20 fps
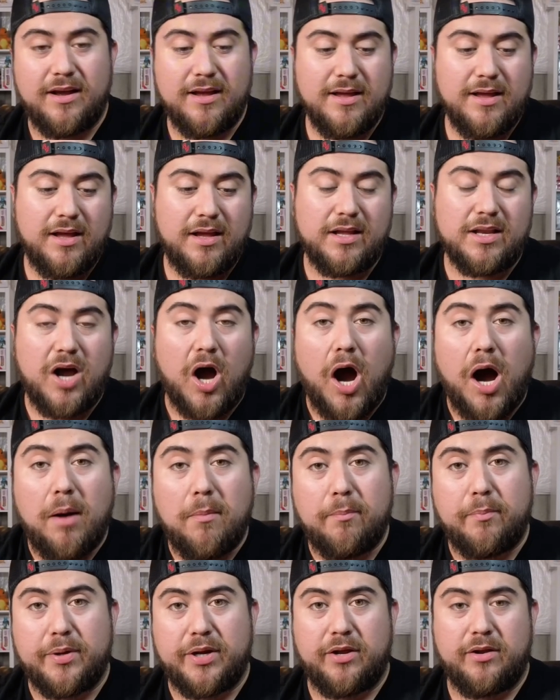an
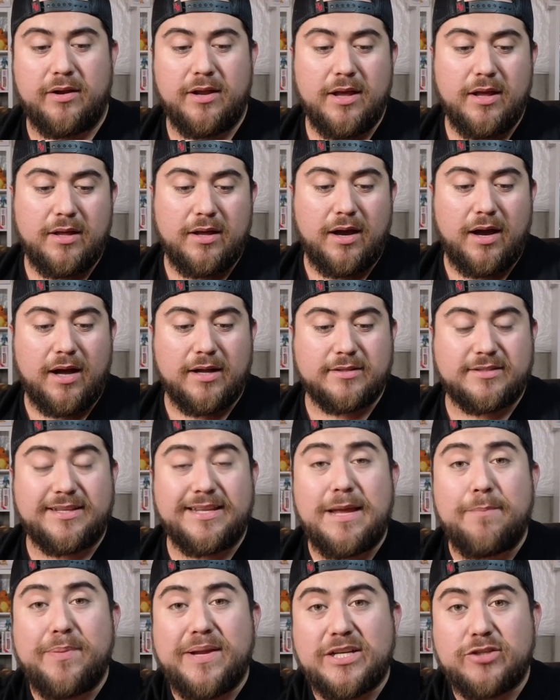Umbreon,
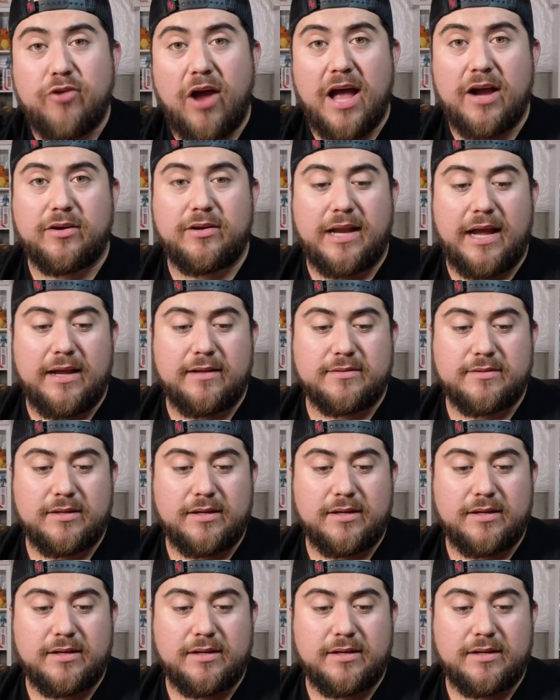Sleepy Dragonite,